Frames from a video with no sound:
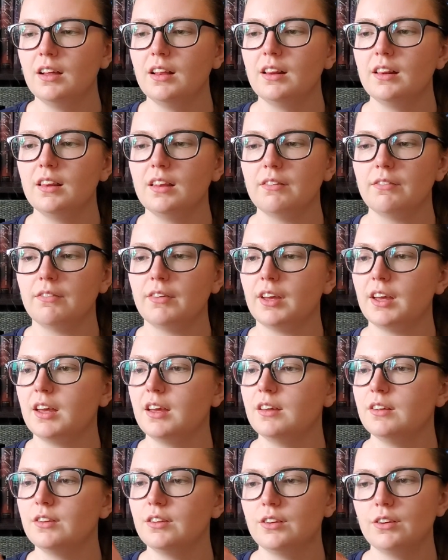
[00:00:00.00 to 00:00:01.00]
Living
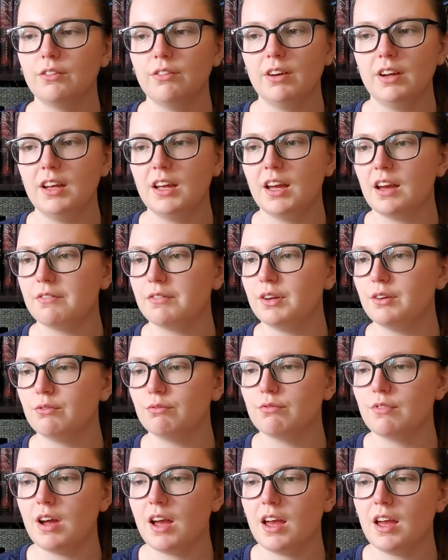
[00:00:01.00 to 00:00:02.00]
History haven't
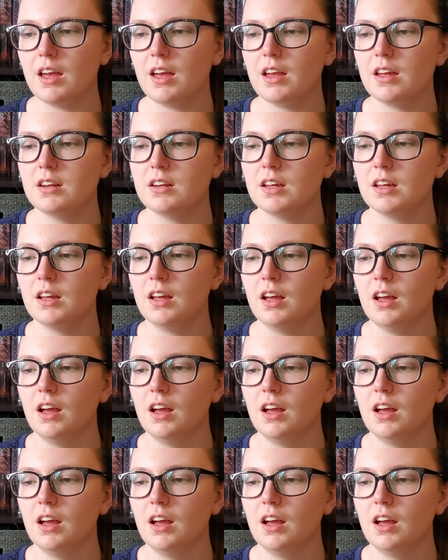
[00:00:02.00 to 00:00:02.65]
read.